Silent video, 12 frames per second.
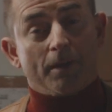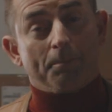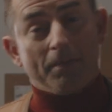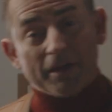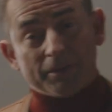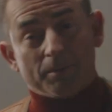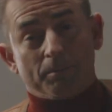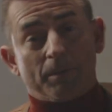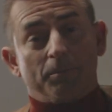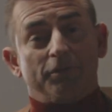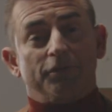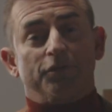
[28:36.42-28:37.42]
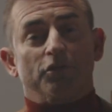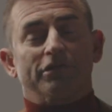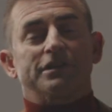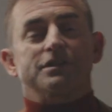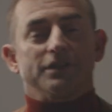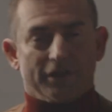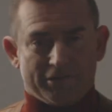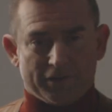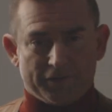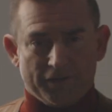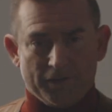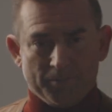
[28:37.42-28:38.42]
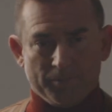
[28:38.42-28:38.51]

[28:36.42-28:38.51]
make them members of your engineering team.